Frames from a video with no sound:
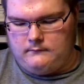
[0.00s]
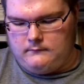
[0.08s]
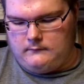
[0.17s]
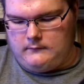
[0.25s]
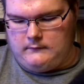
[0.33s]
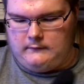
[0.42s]

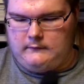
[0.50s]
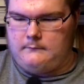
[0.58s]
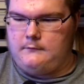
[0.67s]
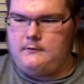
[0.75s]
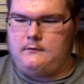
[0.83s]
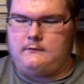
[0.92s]
You just simply
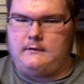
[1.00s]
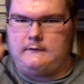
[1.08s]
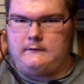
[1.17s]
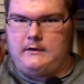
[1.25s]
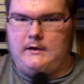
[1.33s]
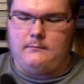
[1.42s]
go and take the
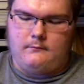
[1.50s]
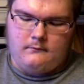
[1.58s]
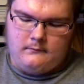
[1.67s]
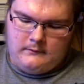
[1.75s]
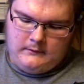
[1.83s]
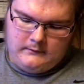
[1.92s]
cable,
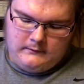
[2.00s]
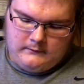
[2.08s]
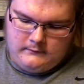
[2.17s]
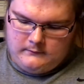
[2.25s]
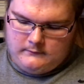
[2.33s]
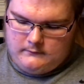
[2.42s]

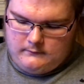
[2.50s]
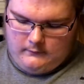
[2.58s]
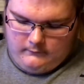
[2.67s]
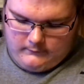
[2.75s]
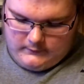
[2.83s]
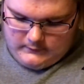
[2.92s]
go over
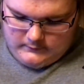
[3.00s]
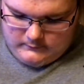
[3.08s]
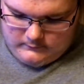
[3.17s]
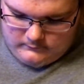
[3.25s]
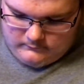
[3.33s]
to here